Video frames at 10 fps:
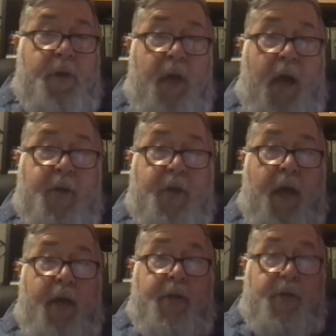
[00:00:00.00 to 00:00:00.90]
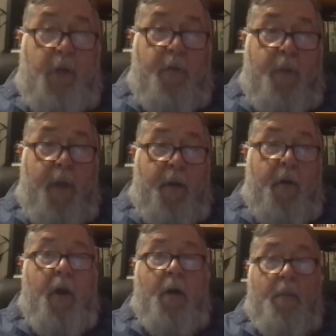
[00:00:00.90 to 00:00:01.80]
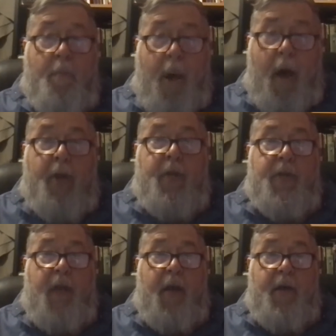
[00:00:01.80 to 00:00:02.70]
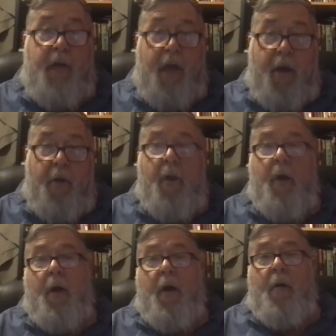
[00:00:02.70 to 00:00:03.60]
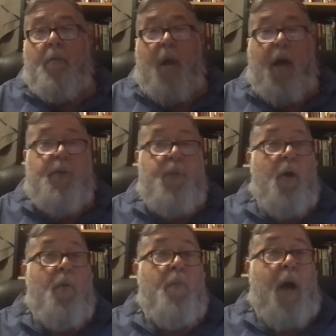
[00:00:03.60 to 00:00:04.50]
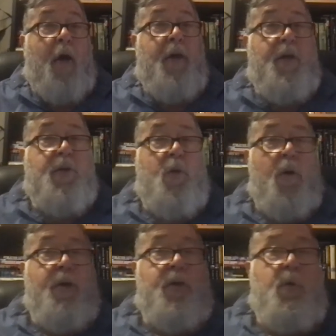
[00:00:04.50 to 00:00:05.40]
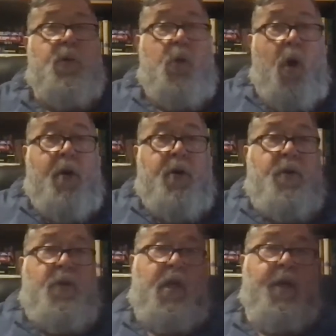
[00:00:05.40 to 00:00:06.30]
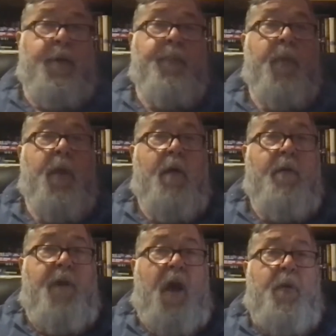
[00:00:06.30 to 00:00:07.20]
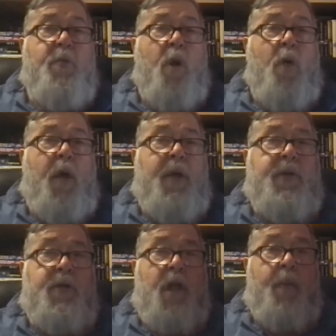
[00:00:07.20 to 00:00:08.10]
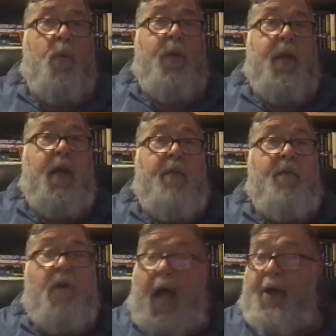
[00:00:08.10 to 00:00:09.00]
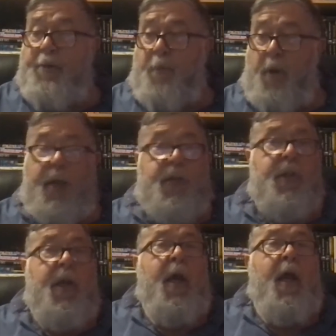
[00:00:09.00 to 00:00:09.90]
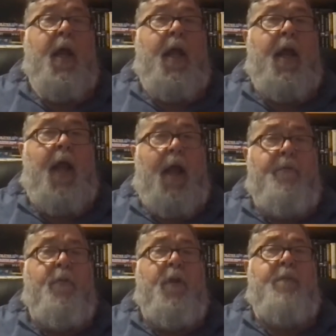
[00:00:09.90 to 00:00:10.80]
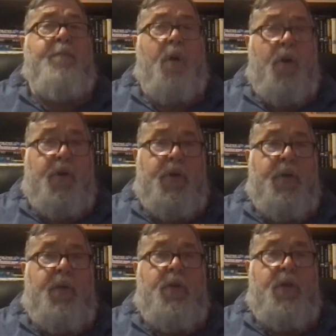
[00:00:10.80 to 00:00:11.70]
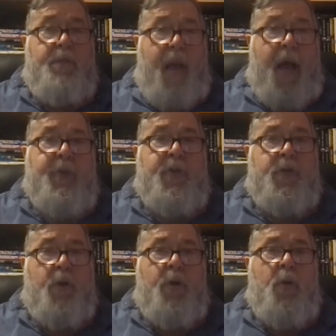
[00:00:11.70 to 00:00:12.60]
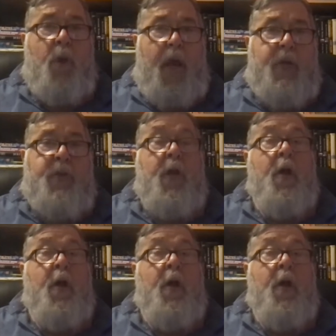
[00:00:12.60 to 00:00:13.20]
Koskaj, silver medal. Molly Seidel, bronze medal. Molly is going to start the Falmouth Road Race this coming weekend in last place. And every person that she passes during the race,